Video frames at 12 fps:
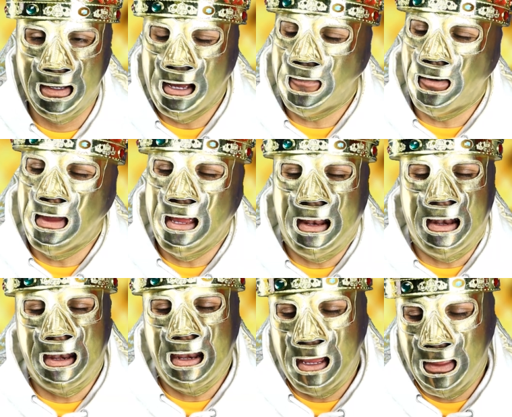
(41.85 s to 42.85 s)
As for me,
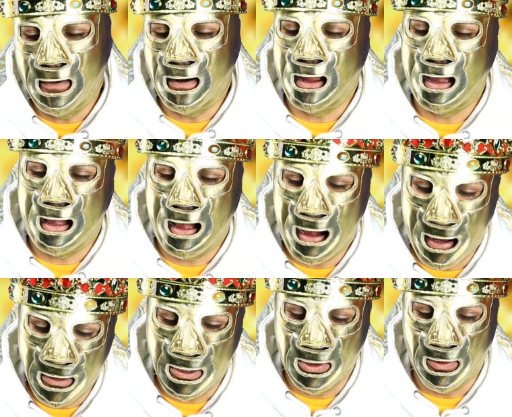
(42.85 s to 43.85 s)
neither
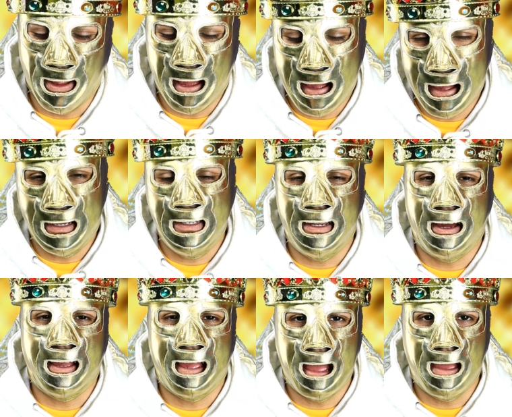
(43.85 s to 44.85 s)
console has
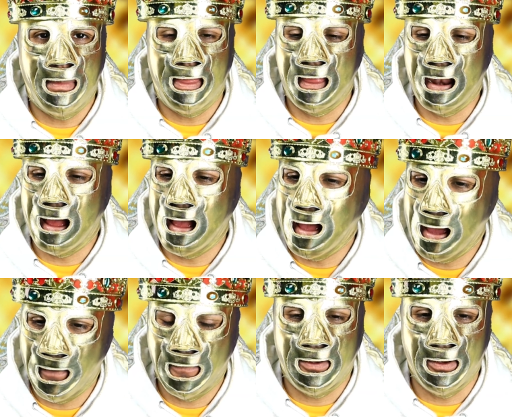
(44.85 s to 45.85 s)
a game that I
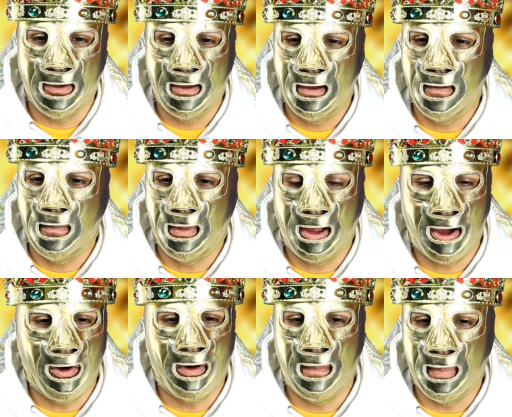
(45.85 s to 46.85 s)
have to
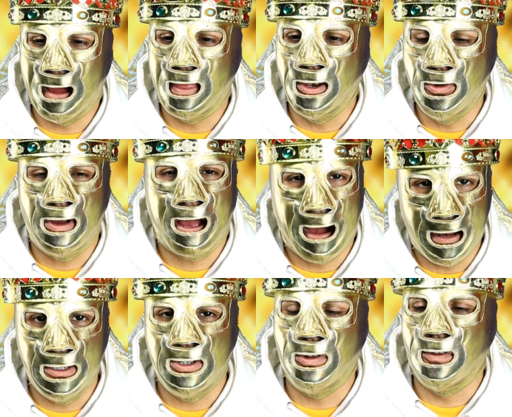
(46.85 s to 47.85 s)
go and buy the new
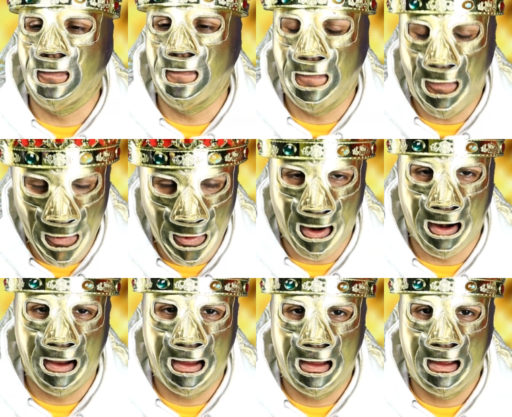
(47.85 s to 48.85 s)
console
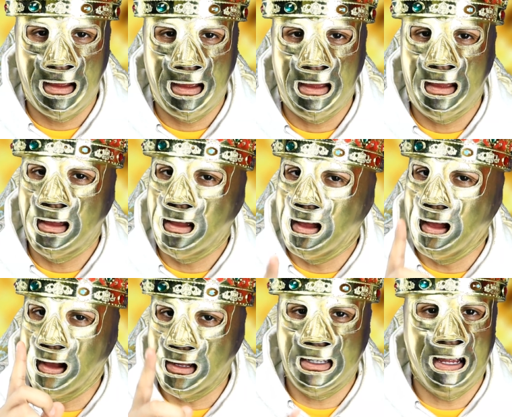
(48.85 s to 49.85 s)
for.
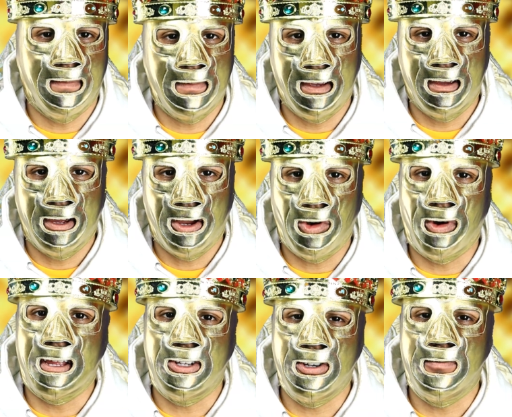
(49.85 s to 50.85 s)
Except
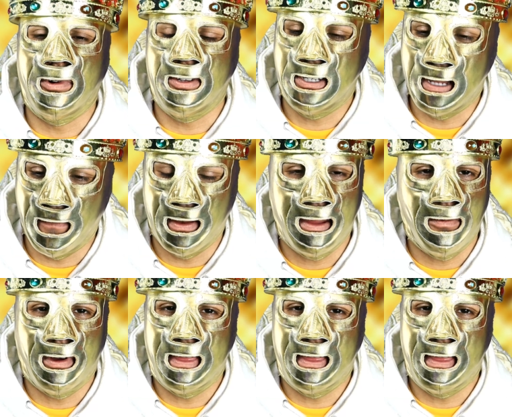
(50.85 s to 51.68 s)
Gran Turismo 7.